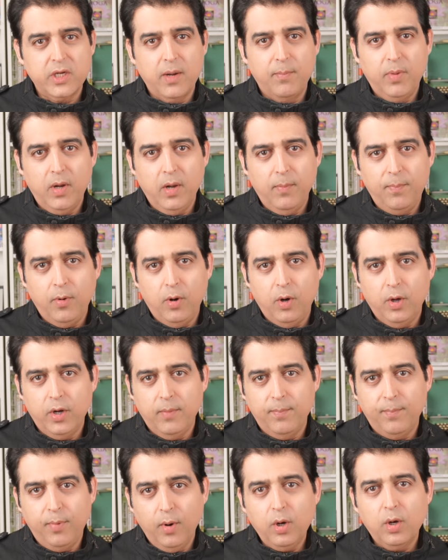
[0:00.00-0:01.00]
stumble
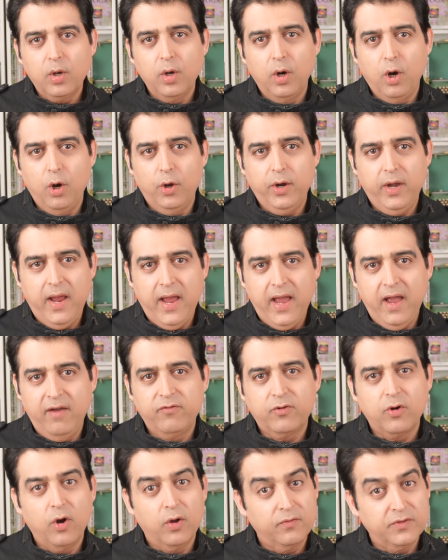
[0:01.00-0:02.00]
upon a book or
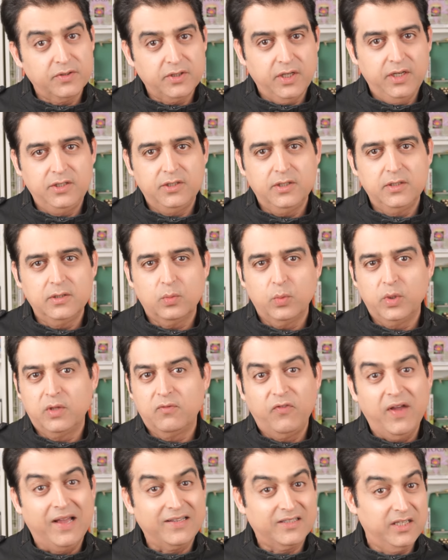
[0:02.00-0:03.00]
have conversations
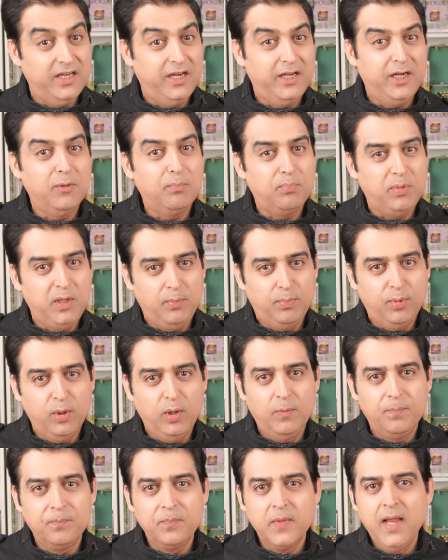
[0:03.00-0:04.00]
with fascinating
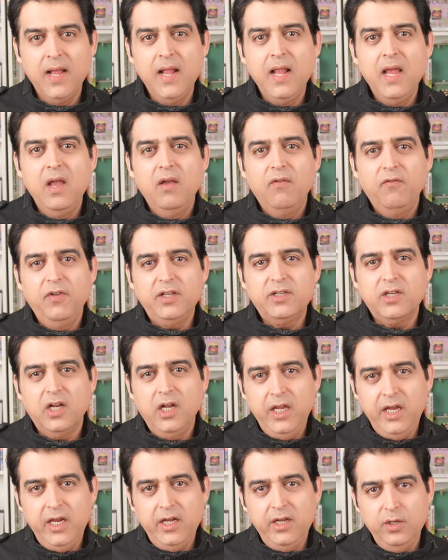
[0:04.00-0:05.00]
people, which
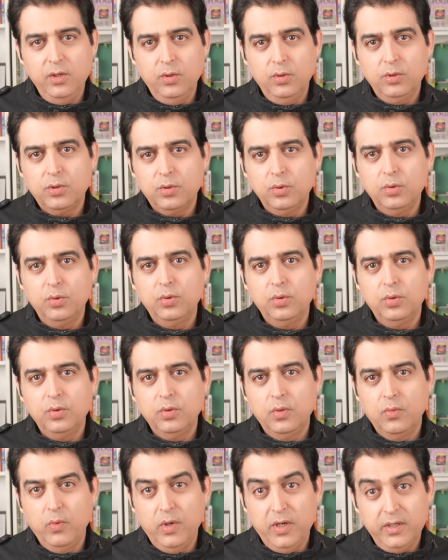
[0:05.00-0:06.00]
lead you
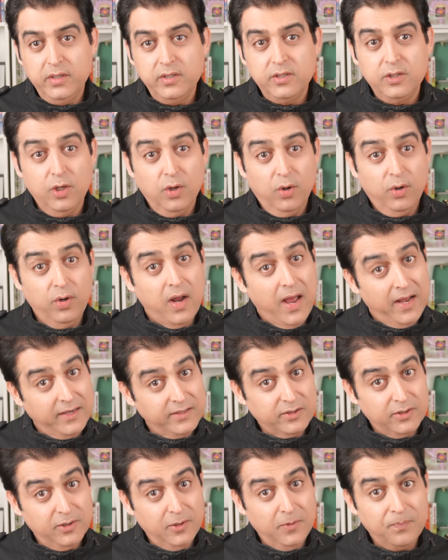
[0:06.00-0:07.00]
toward your
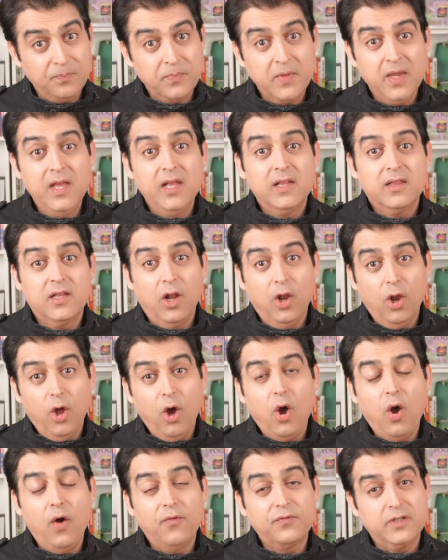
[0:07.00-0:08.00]
answer. The
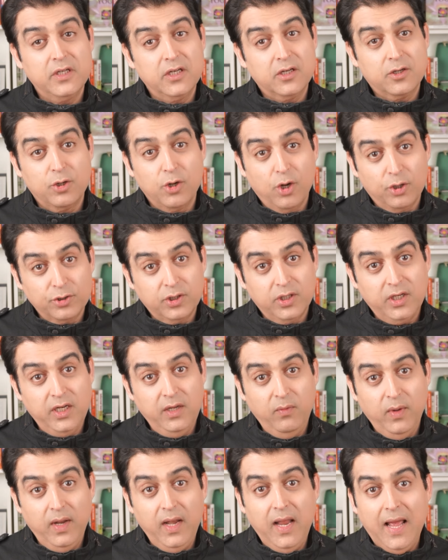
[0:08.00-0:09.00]
law of
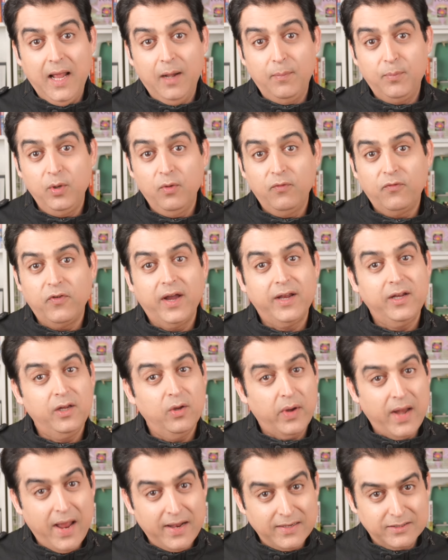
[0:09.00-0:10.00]
synchronicity will help you find
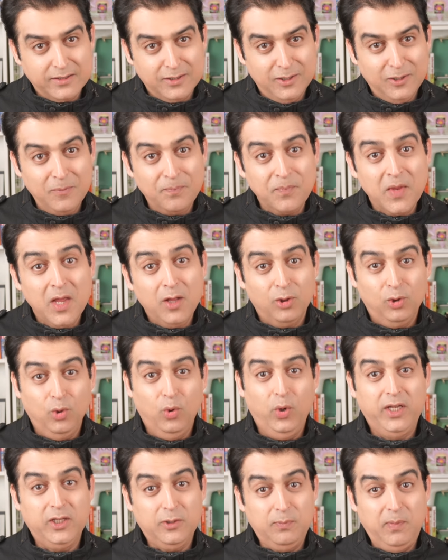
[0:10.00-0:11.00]
your answer,
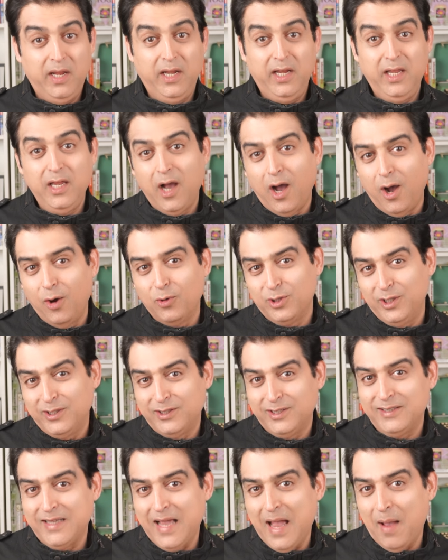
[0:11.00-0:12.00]
though explaining how
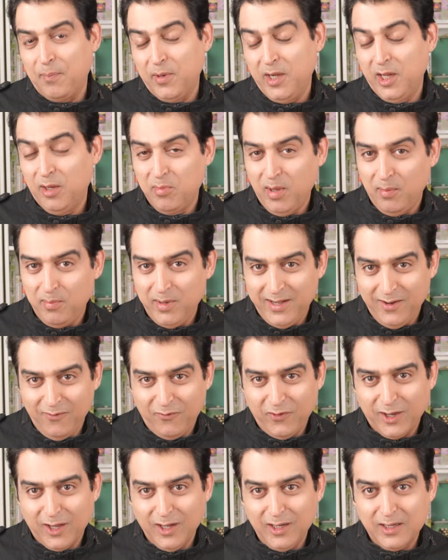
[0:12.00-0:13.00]
this is happening may be
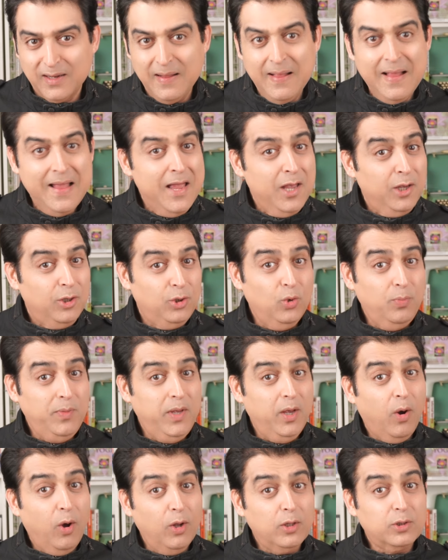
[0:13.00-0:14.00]
difficult. You
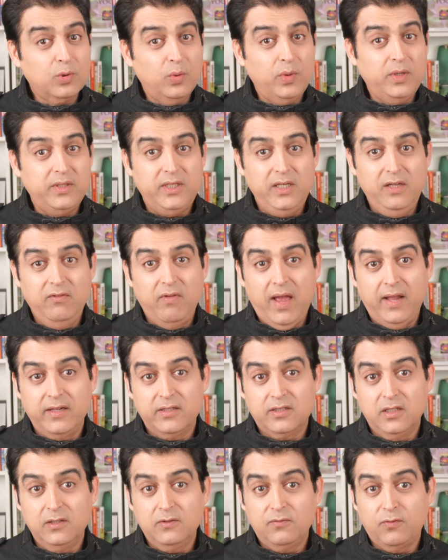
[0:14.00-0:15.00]
may also receive
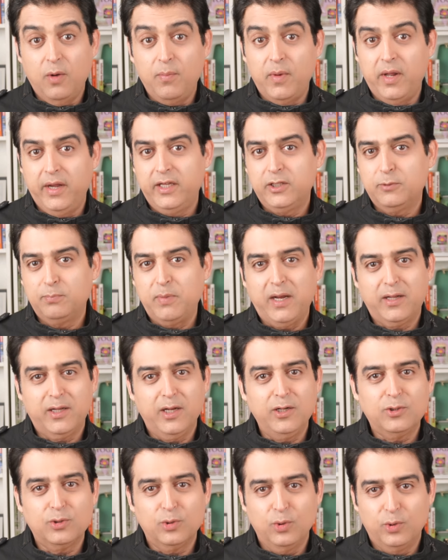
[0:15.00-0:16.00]
answers from
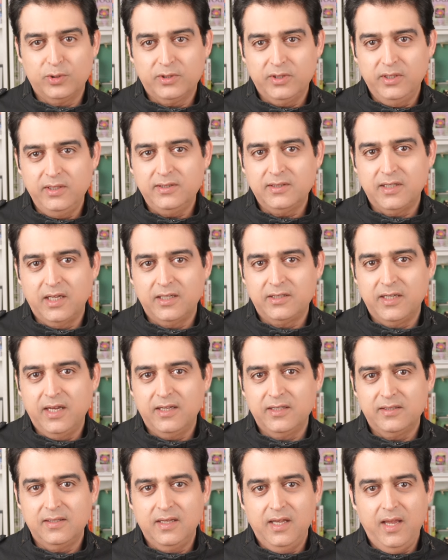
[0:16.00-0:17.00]
unexpected sources, such
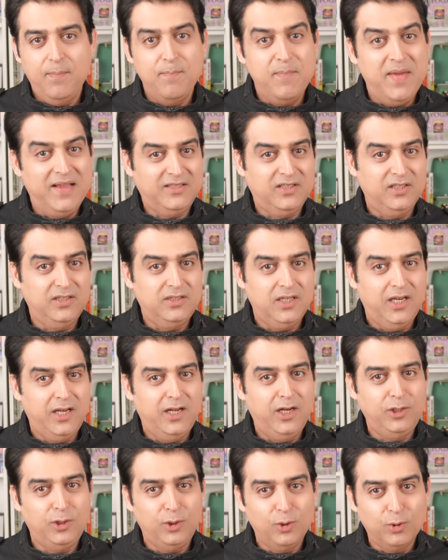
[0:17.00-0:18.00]
as a message
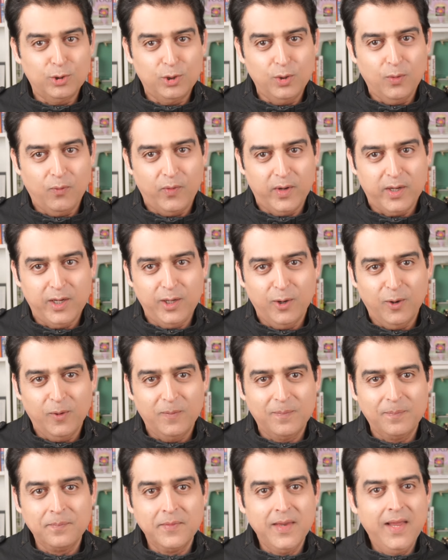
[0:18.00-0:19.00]
in a YouTube
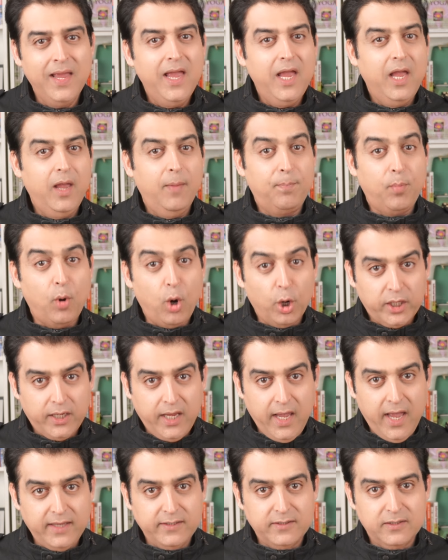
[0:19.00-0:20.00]
video a
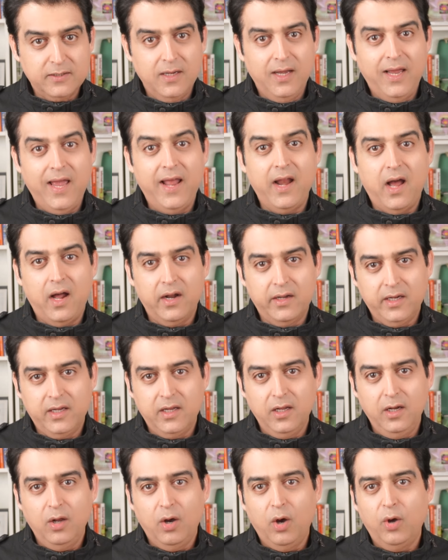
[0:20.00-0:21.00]
podcast, an
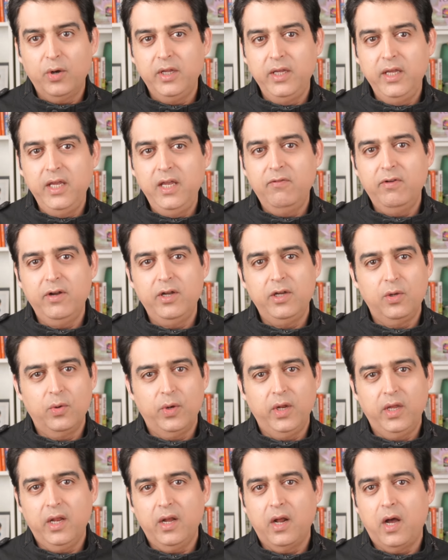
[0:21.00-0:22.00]
article, or even
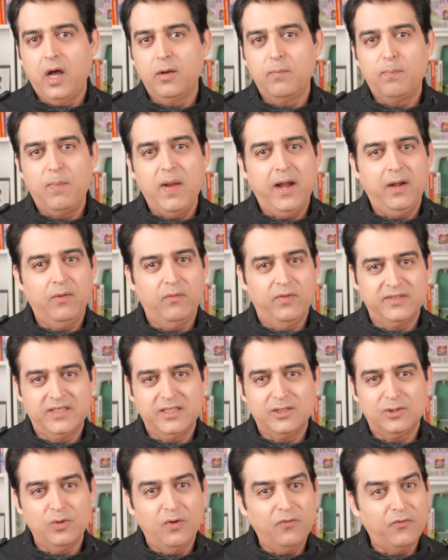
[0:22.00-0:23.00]
during an unplanned
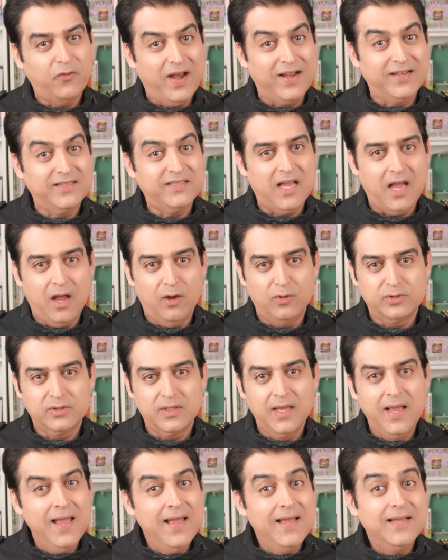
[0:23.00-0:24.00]
visit to a friend's
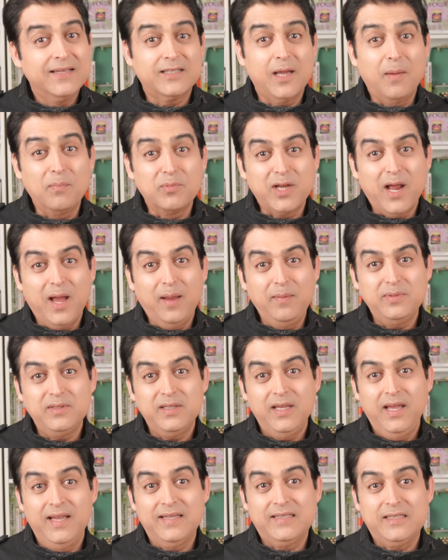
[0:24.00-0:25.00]
house.
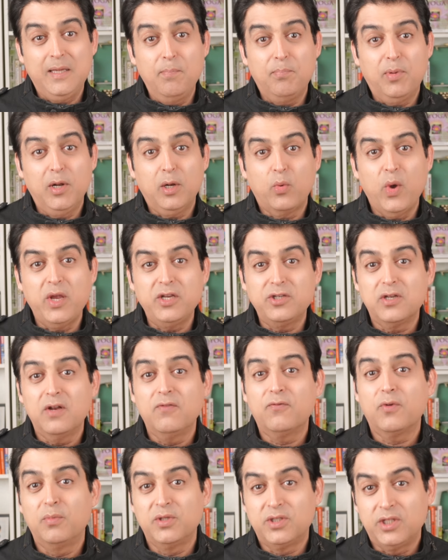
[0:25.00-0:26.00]
Sometimes a simple
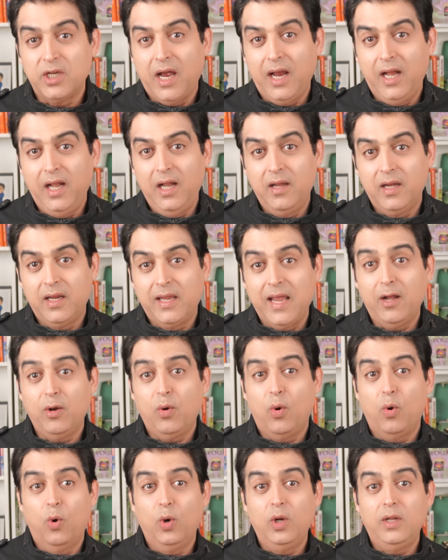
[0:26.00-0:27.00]
question from a child can
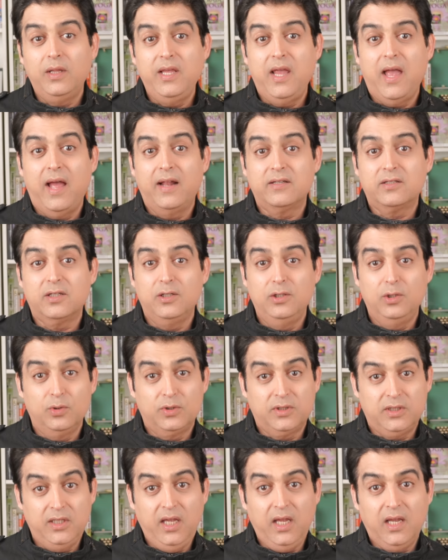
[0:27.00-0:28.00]
hold the answer
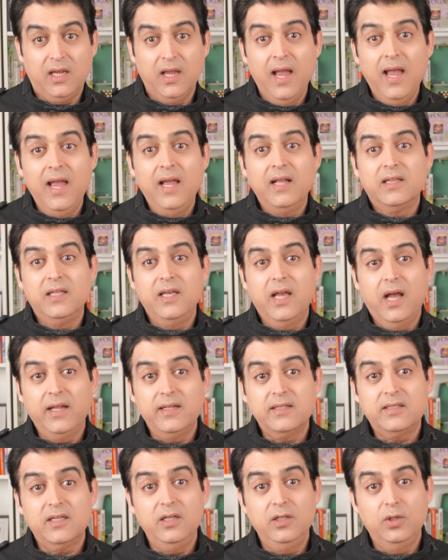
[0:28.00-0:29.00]
you seek. The
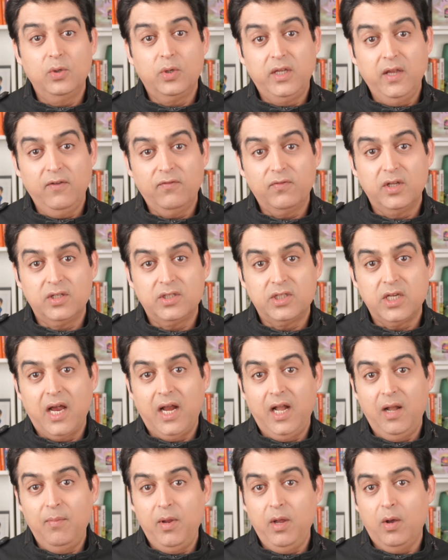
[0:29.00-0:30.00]
answer you give the
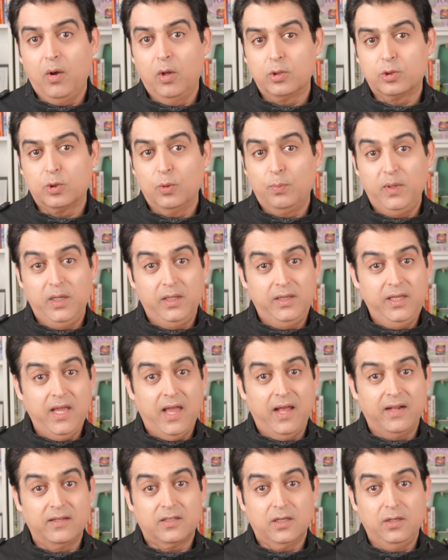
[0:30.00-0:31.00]
child may also be
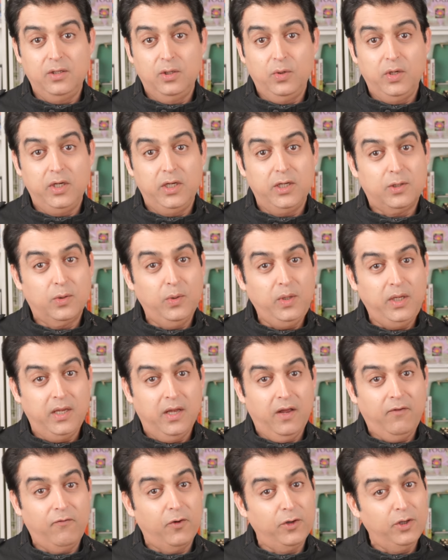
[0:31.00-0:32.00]
the answer you need to
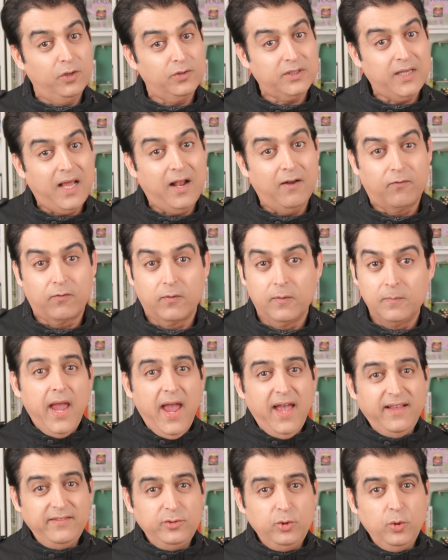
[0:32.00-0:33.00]
hear for yourself.
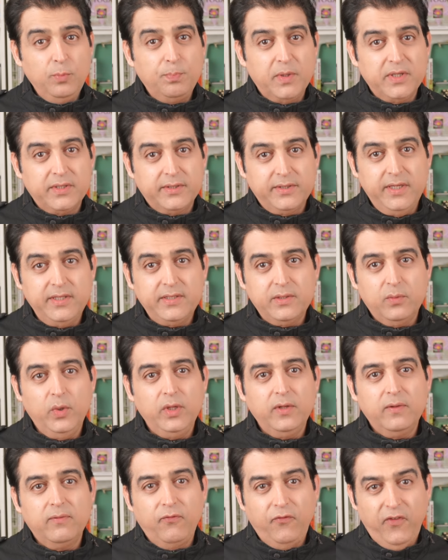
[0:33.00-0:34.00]
As you persist
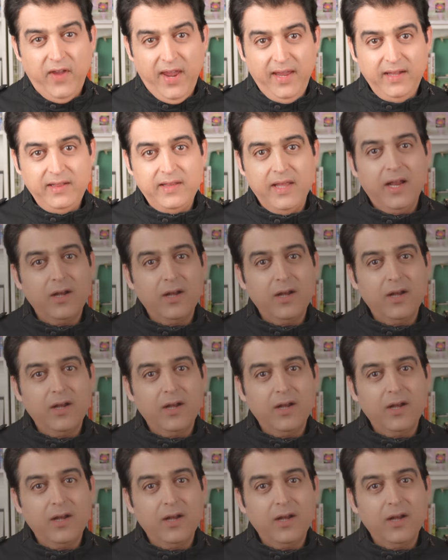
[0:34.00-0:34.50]
with faith